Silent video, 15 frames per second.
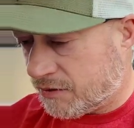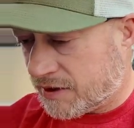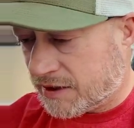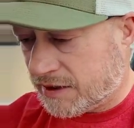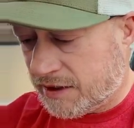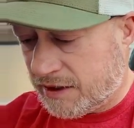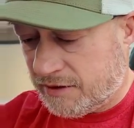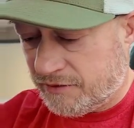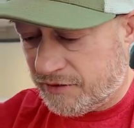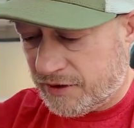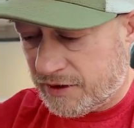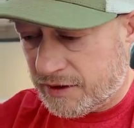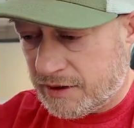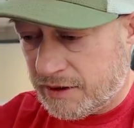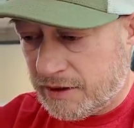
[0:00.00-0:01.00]
a sleeve.
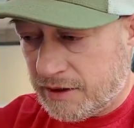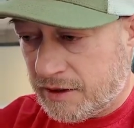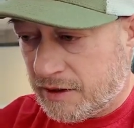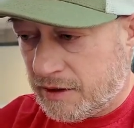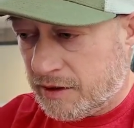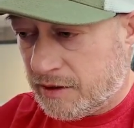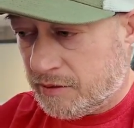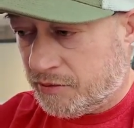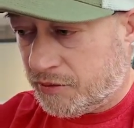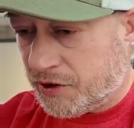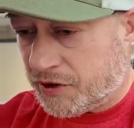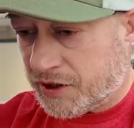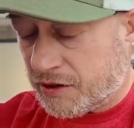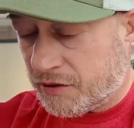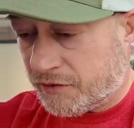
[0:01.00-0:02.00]

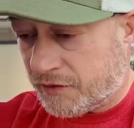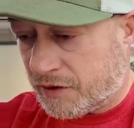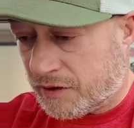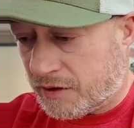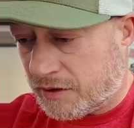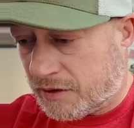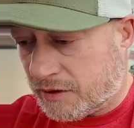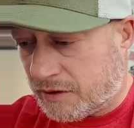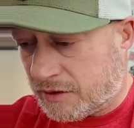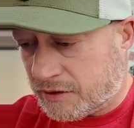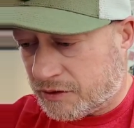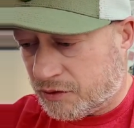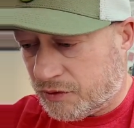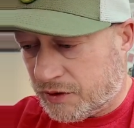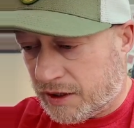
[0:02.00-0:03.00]
Put that over
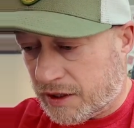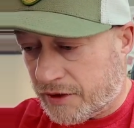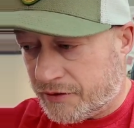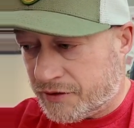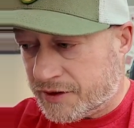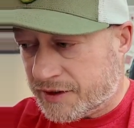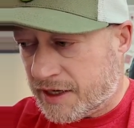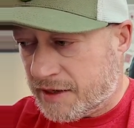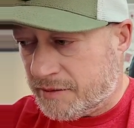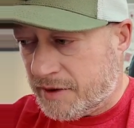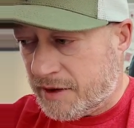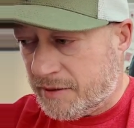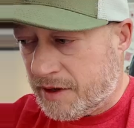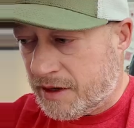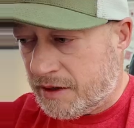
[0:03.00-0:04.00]
to the other side,
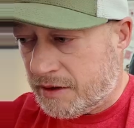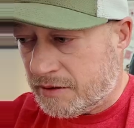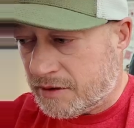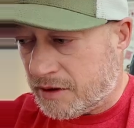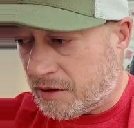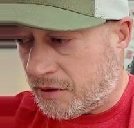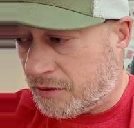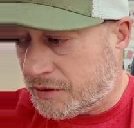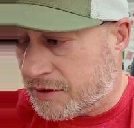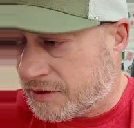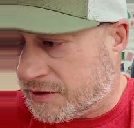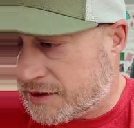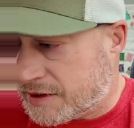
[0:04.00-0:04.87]
maybe? No, this